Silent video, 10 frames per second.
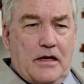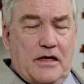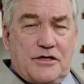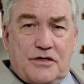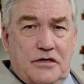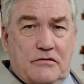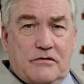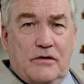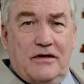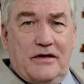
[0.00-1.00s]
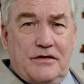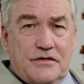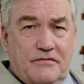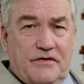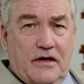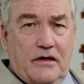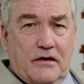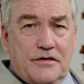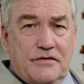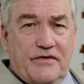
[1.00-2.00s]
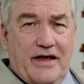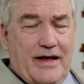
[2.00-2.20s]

issue trillions of dollars of